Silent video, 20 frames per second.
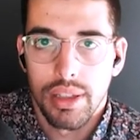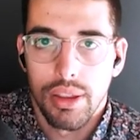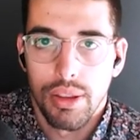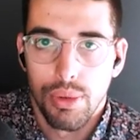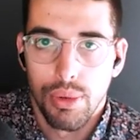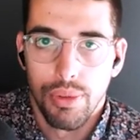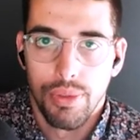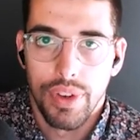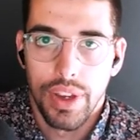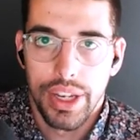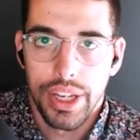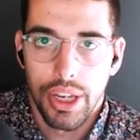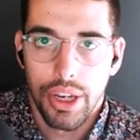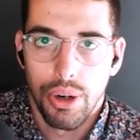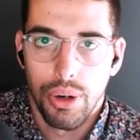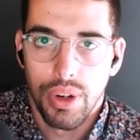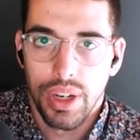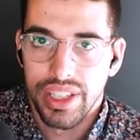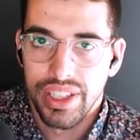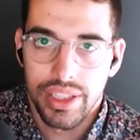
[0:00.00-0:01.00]
through
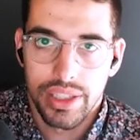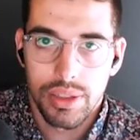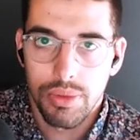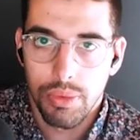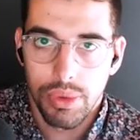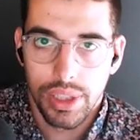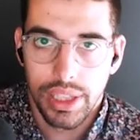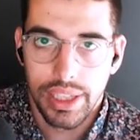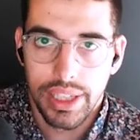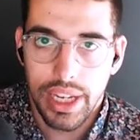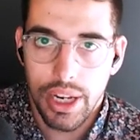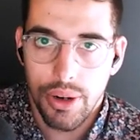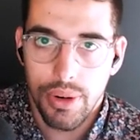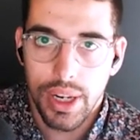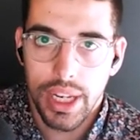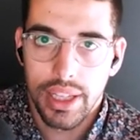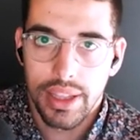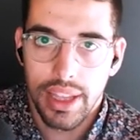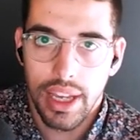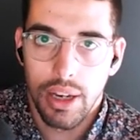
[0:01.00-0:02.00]
video and doesn't really
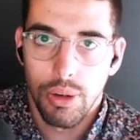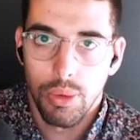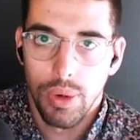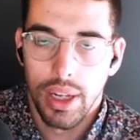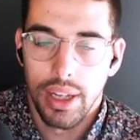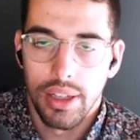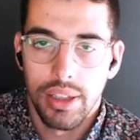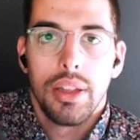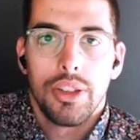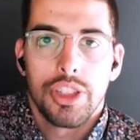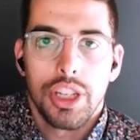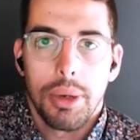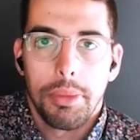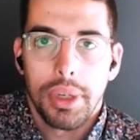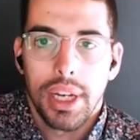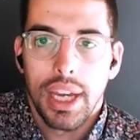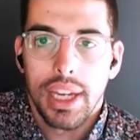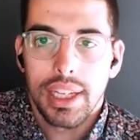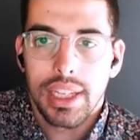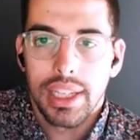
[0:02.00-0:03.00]
narrate that well,
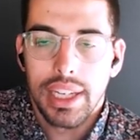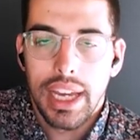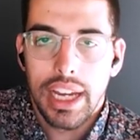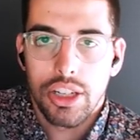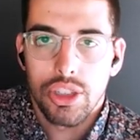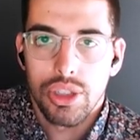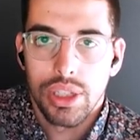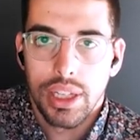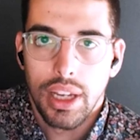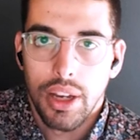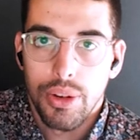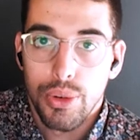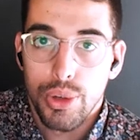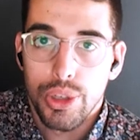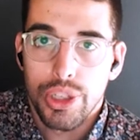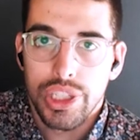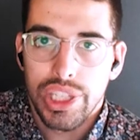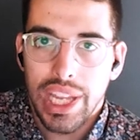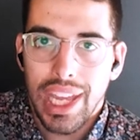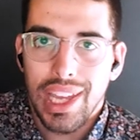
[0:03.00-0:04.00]
Gemini can actually
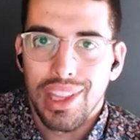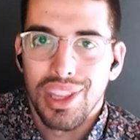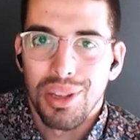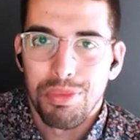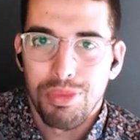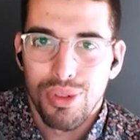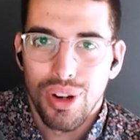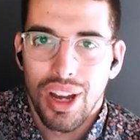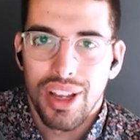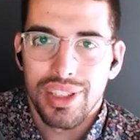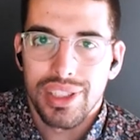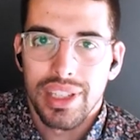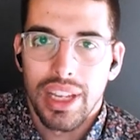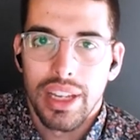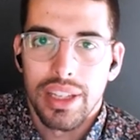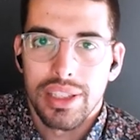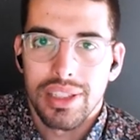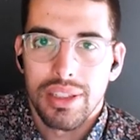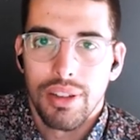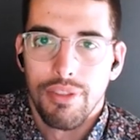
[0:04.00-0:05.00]
understand the
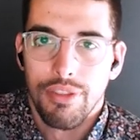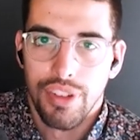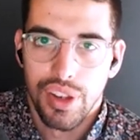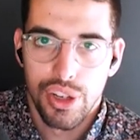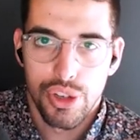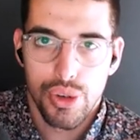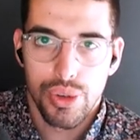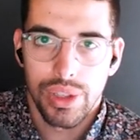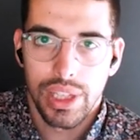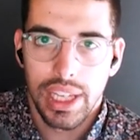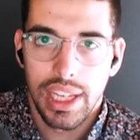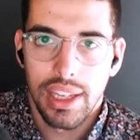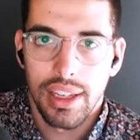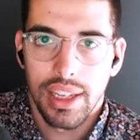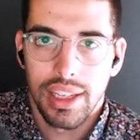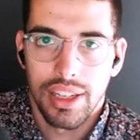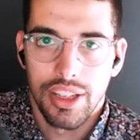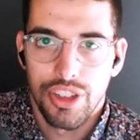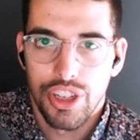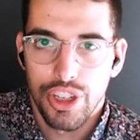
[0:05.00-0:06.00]
process visually
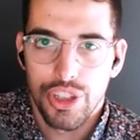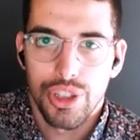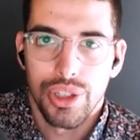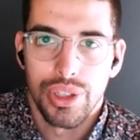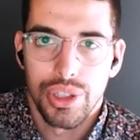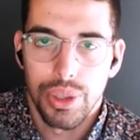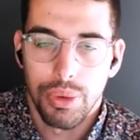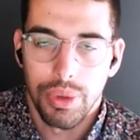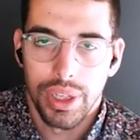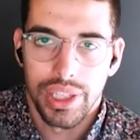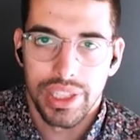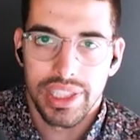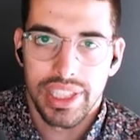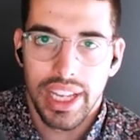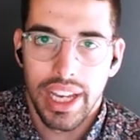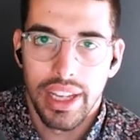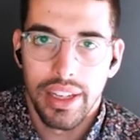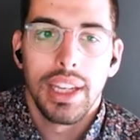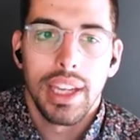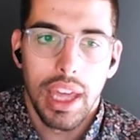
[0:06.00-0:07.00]
in addition to what is
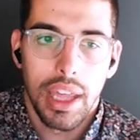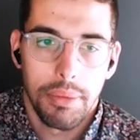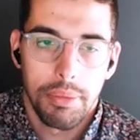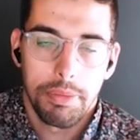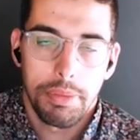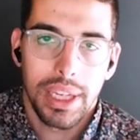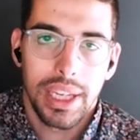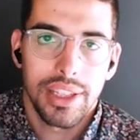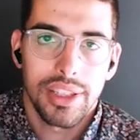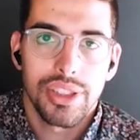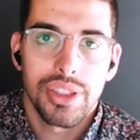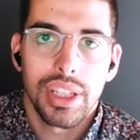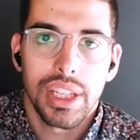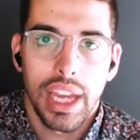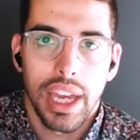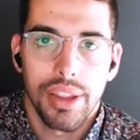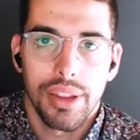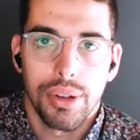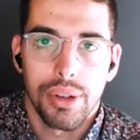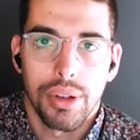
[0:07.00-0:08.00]
said and piece
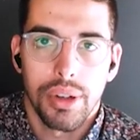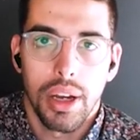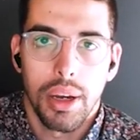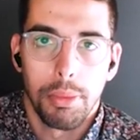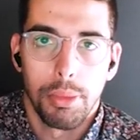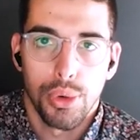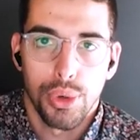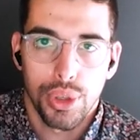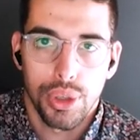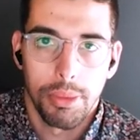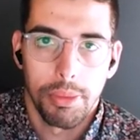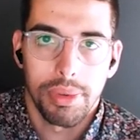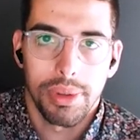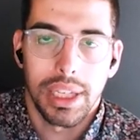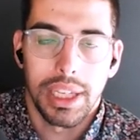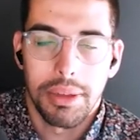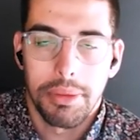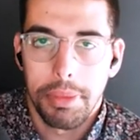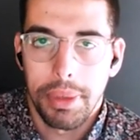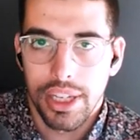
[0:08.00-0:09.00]
together a more
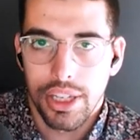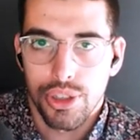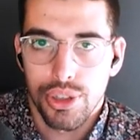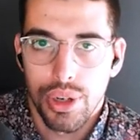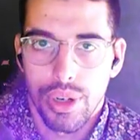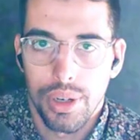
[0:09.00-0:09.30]
complete picture.